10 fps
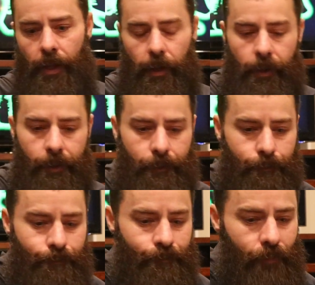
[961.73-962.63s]

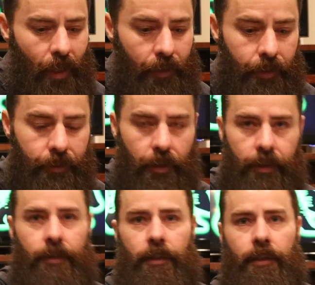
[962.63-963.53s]
I just
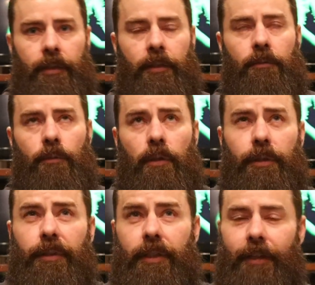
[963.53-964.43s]
like the
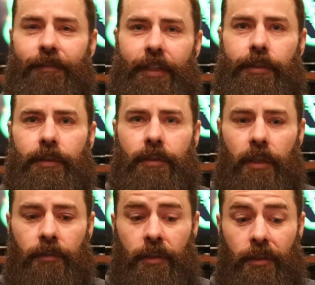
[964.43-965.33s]
convenience
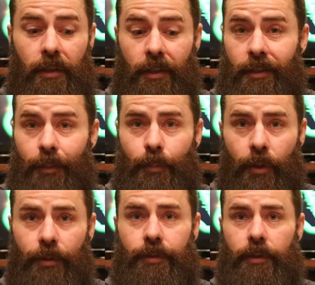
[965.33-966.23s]
of it, and I
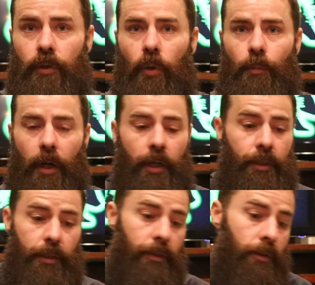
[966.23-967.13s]
personally don't
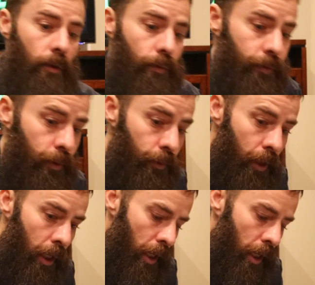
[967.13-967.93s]
mind eating cold food.